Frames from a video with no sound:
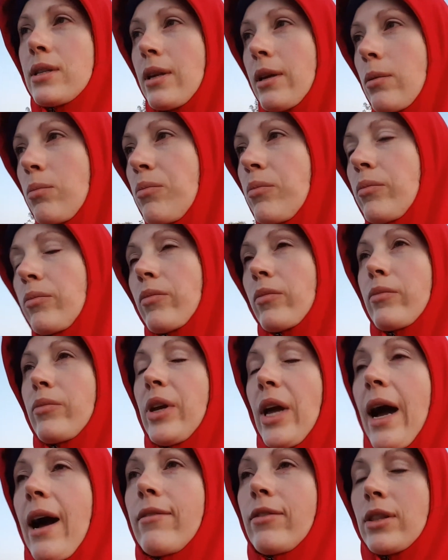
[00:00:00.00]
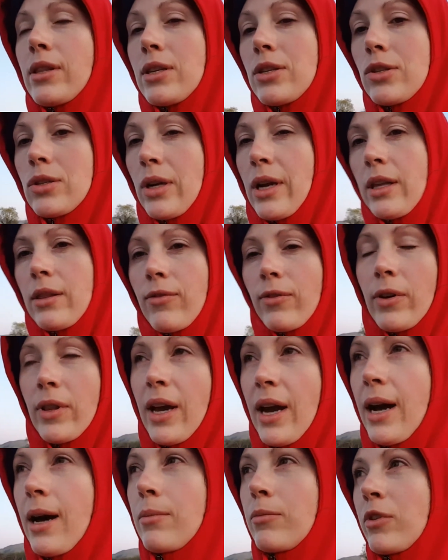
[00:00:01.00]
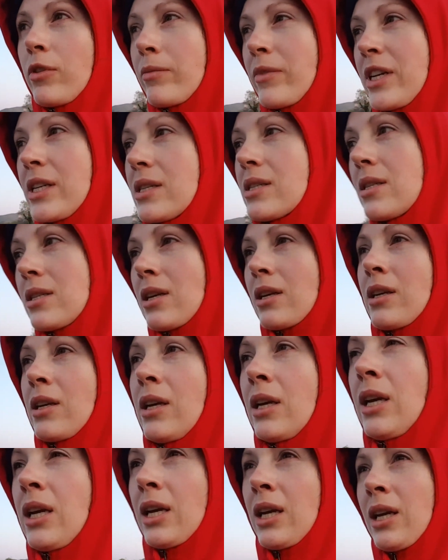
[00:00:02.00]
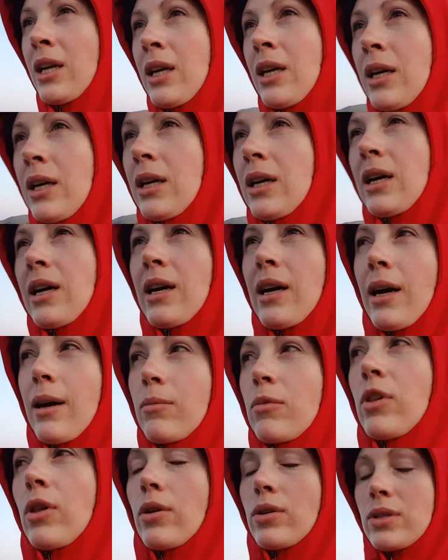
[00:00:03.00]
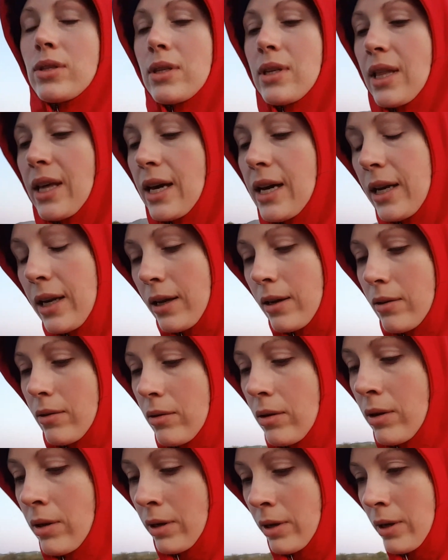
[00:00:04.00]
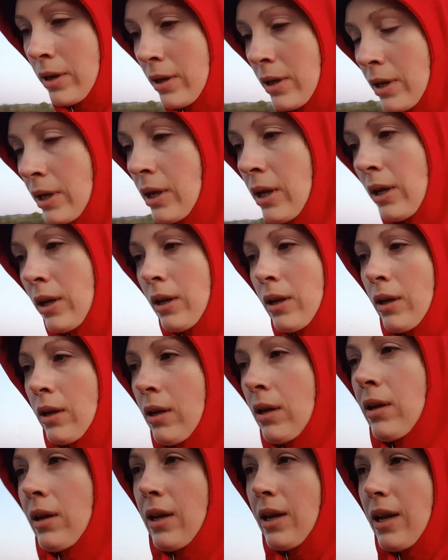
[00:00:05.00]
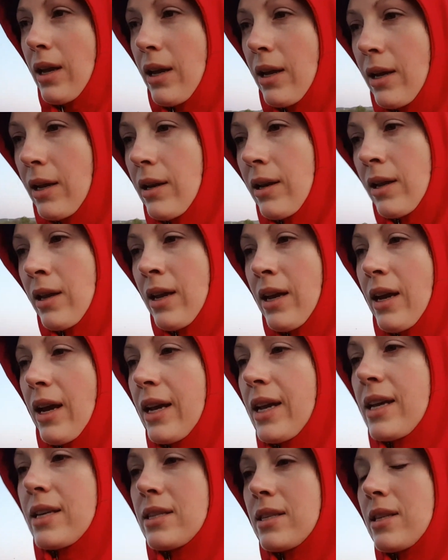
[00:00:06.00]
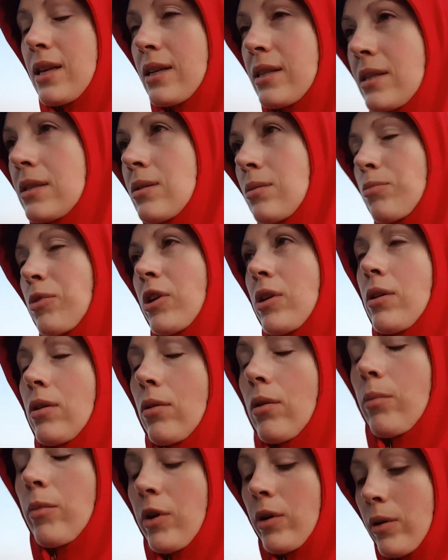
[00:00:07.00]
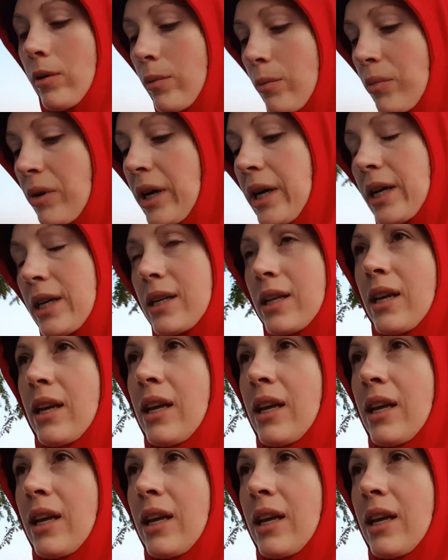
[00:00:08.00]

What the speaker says: like having the strength for the ab movements, I'm close to that now. And I guess that's pretty normal. But